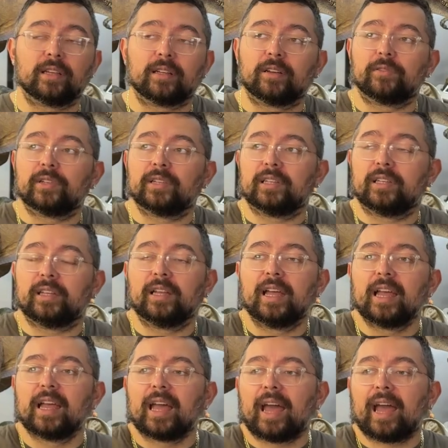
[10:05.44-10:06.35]
it really
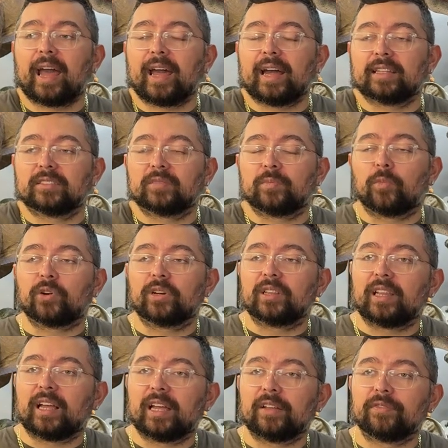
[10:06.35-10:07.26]
adds more
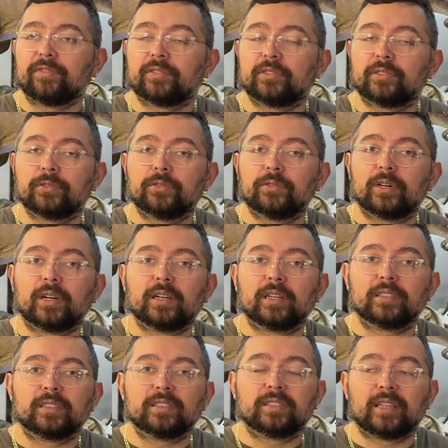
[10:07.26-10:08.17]
life to
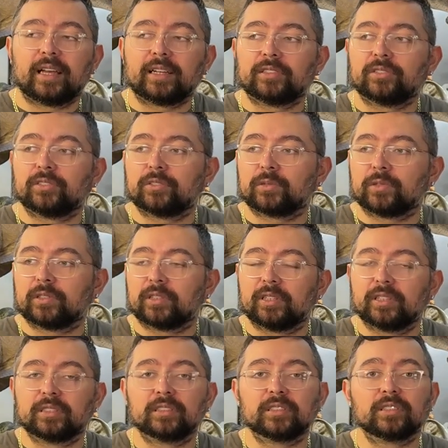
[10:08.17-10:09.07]
the statues when there
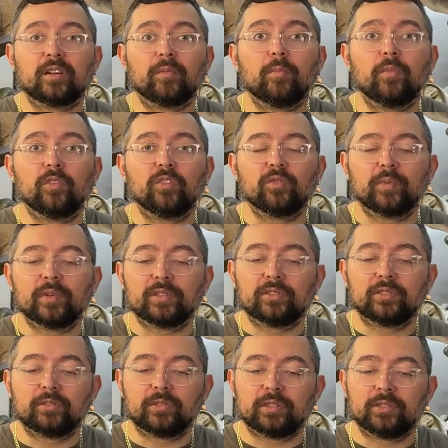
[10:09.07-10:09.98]
is some movement
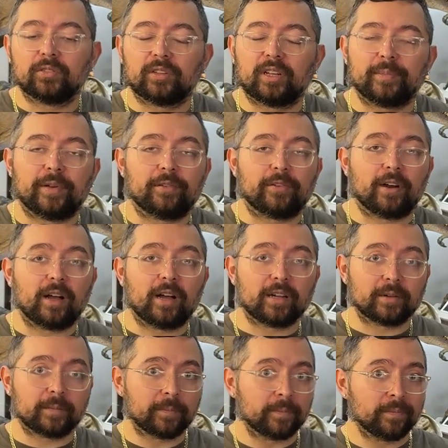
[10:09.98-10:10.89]
to it. Don't get me
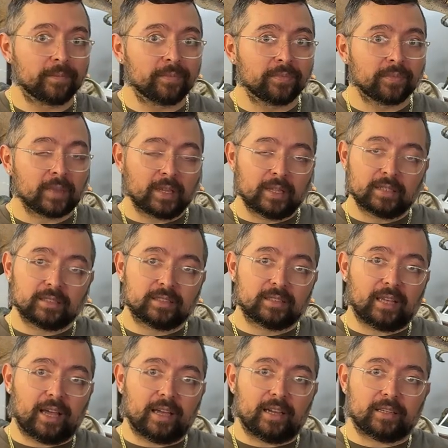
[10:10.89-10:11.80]
wrong,
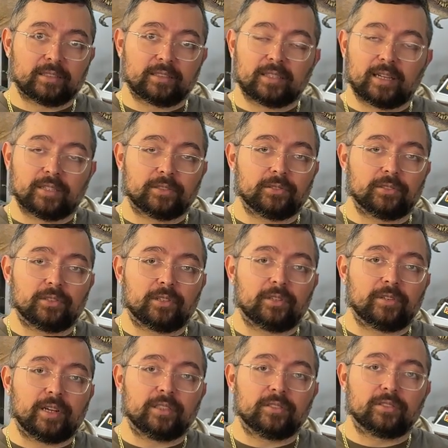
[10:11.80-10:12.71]
static statues are
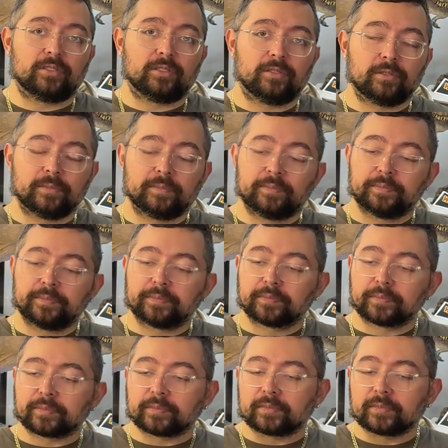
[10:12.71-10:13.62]
great too.
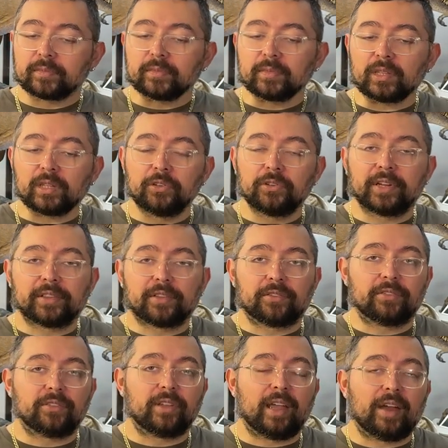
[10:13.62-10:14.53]
You get to
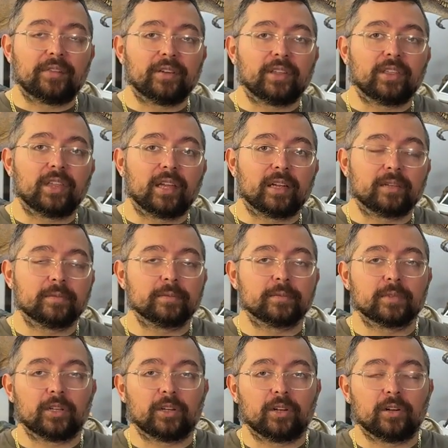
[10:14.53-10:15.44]
see everything,
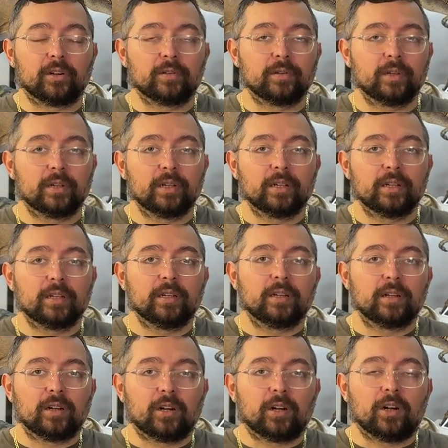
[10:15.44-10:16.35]
you know,
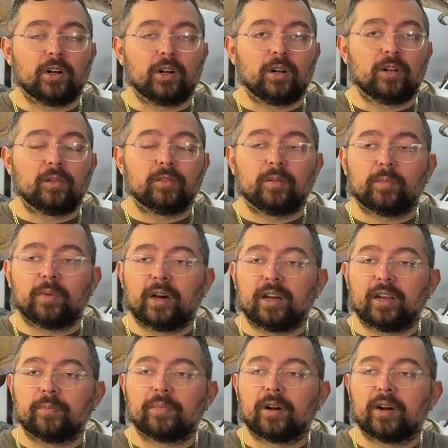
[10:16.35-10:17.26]
all the
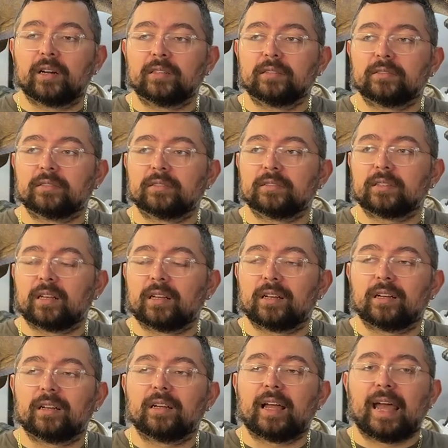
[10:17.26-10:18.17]
body parts
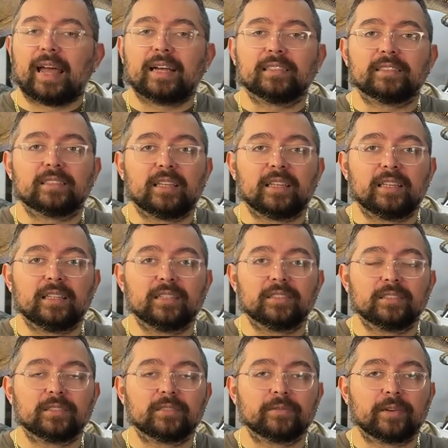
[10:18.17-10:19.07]
as
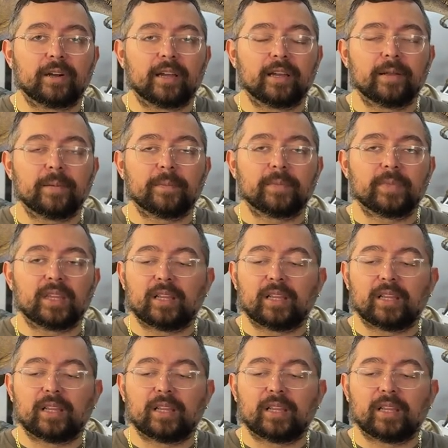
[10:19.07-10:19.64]
is, right?